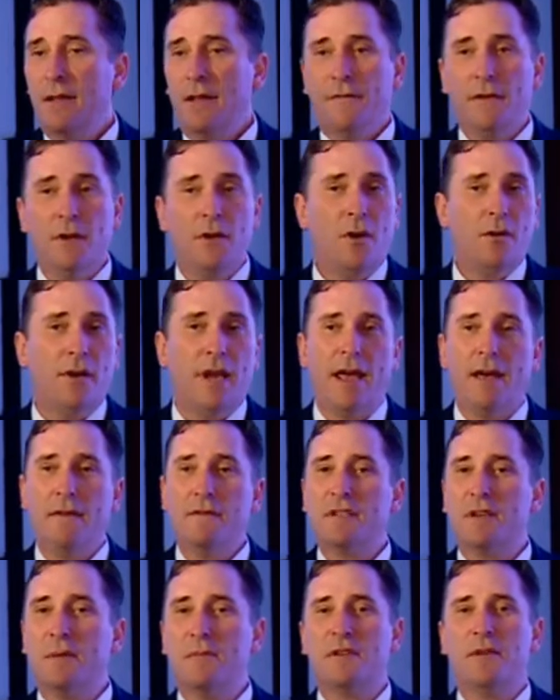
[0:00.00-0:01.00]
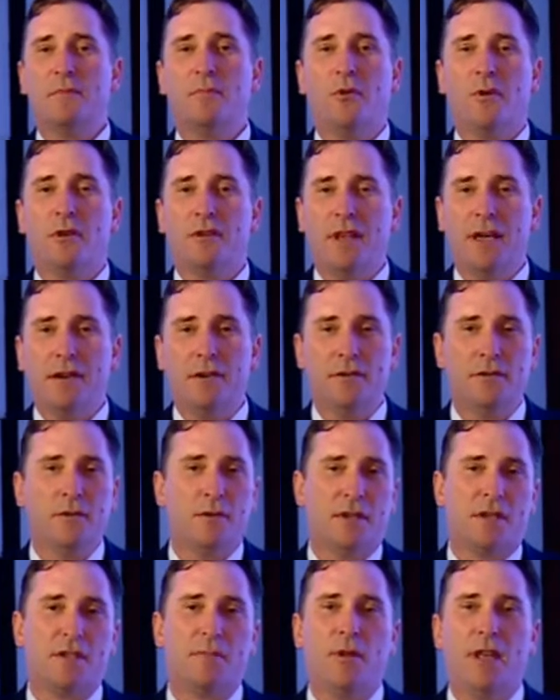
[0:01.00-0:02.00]
If you don't have some support letter to
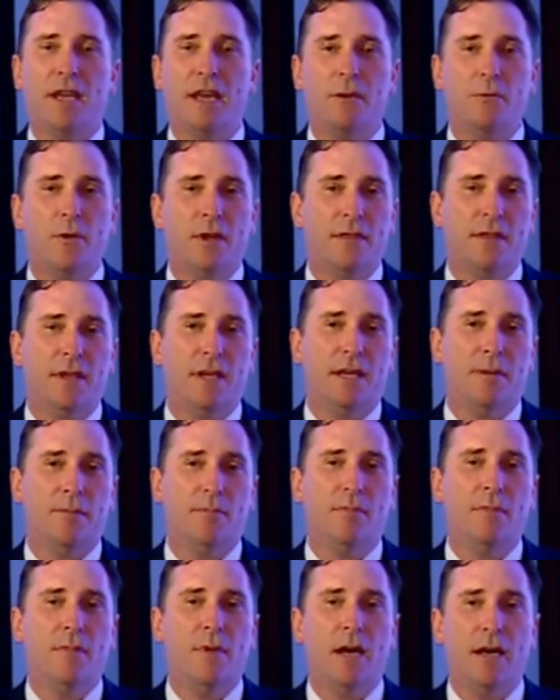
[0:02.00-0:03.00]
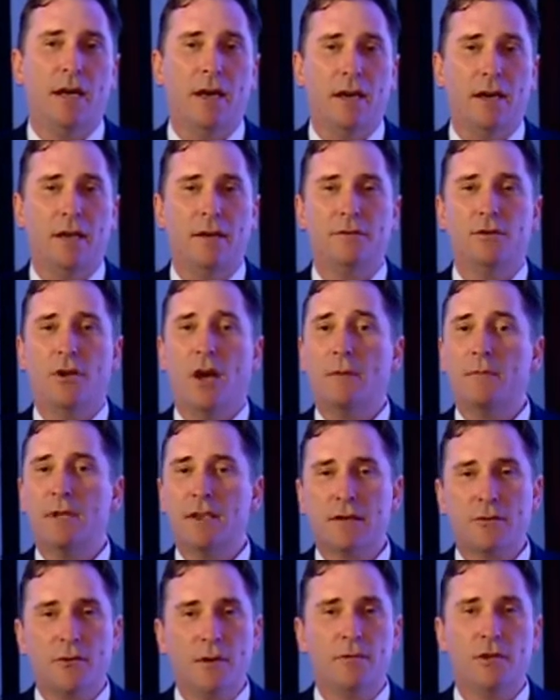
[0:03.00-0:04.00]
explain what the job
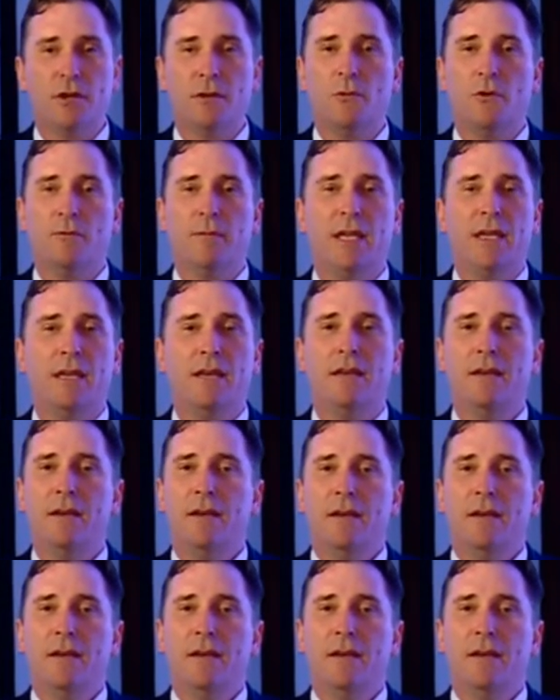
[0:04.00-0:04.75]
description will be,